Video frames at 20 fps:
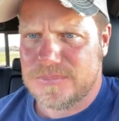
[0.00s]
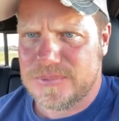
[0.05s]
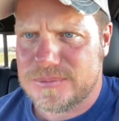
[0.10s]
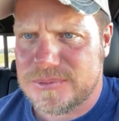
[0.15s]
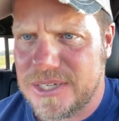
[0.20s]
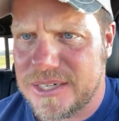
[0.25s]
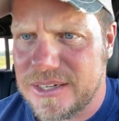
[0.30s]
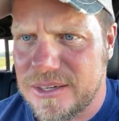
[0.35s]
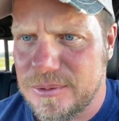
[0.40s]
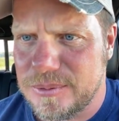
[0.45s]

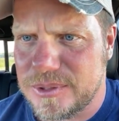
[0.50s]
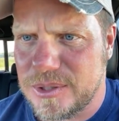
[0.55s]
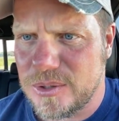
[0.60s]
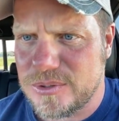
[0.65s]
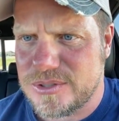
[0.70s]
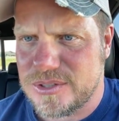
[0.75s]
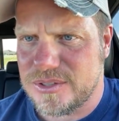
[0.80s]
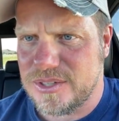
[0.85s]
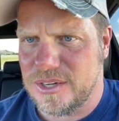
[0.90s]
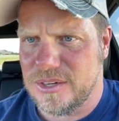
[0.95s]
Try to get a little
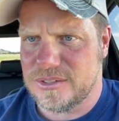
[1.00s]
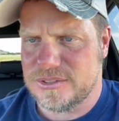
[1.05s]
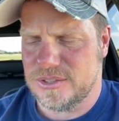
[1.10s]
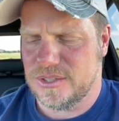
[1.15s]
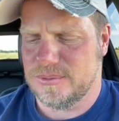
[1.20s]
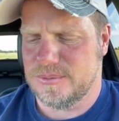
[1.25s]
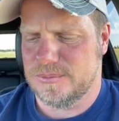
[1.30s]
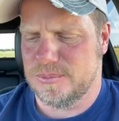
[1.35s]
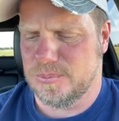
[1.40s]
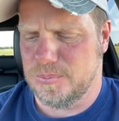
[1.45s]
closer so it looks
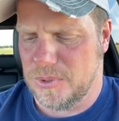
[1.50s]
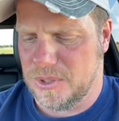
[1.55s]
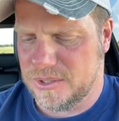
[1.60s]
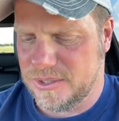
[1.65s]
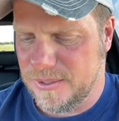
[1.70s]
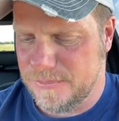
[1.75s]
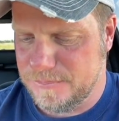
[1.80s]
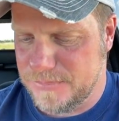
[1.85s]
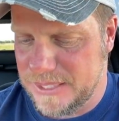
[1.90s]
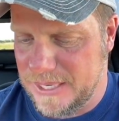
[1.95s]
so
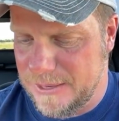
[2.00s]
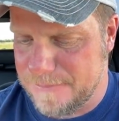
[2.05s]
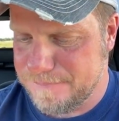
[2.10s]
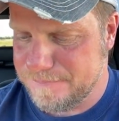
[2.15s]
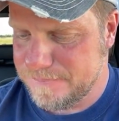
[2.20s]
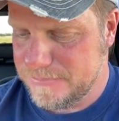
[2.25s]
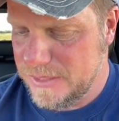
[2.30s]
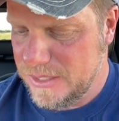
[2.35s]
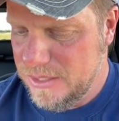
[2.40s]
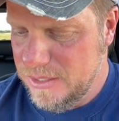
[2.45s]
burned up. But yeah,
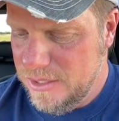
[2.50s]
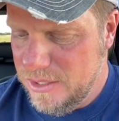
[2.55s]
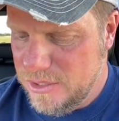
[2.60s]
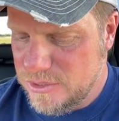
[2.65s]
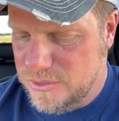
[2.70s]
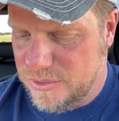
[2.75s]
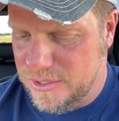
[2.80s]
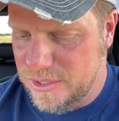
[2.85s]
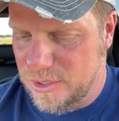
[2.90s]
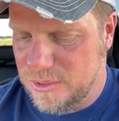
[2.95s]

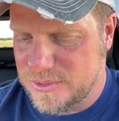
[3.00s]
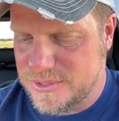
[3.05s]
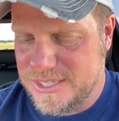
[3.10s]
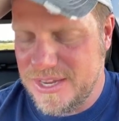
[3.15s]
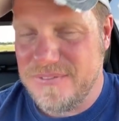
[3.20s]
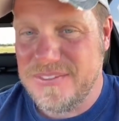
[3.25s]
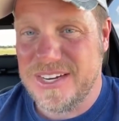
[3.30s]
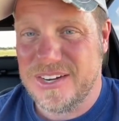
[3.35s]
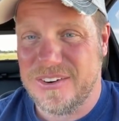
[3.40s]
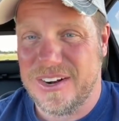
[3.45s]
so here you go,
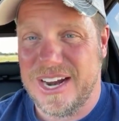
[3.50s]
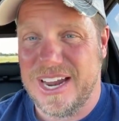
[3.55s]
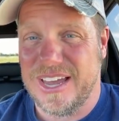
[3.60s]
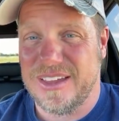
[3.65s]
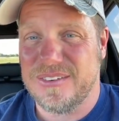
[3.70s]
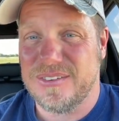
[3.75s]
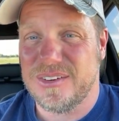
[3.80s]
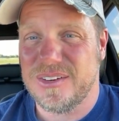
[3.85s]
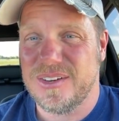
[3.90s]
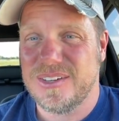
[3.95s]
seventy
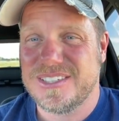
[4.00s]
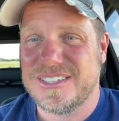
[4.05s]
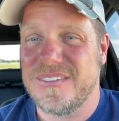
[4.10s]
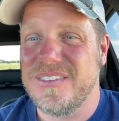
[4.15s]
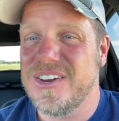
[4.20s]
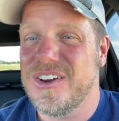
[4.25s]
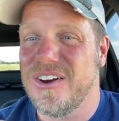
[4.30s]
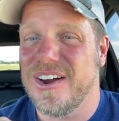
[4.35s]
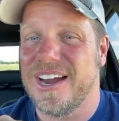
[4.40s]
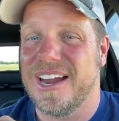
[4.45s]
grand,
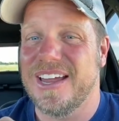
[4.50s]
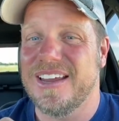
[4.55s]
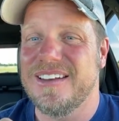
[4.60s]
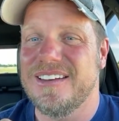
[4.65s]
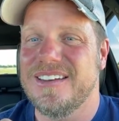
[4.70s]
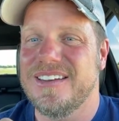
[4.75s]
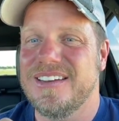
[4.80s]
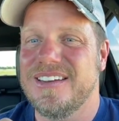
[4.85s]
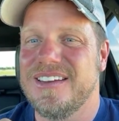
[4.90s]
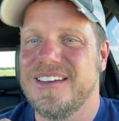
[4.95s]
seventy grand
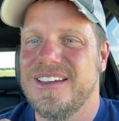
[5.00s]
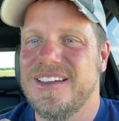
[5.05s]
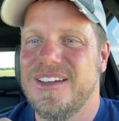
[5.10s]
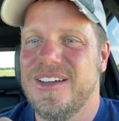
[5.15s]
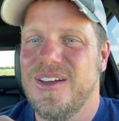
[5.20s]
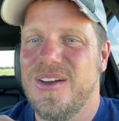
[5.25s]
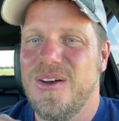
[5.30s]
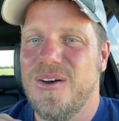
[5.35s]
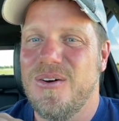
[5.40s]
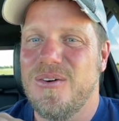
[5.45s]

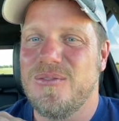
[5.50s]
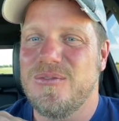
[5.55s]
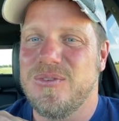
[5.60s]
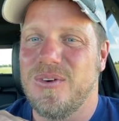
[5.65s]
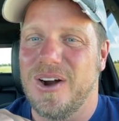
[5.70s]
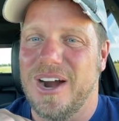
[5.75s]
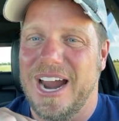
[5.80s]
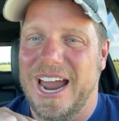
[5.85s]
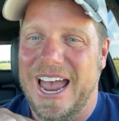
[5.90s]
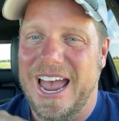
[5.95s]

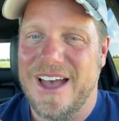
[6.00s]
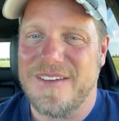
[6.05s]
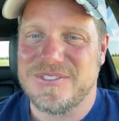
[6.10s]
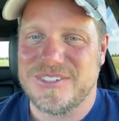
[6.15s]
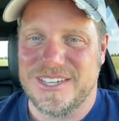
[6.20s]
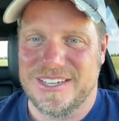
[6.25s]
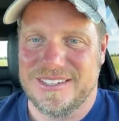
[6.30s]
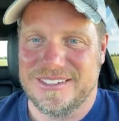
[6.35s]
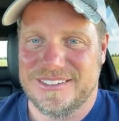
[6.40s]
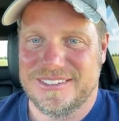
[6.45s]
for a half
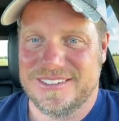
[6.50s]
ton.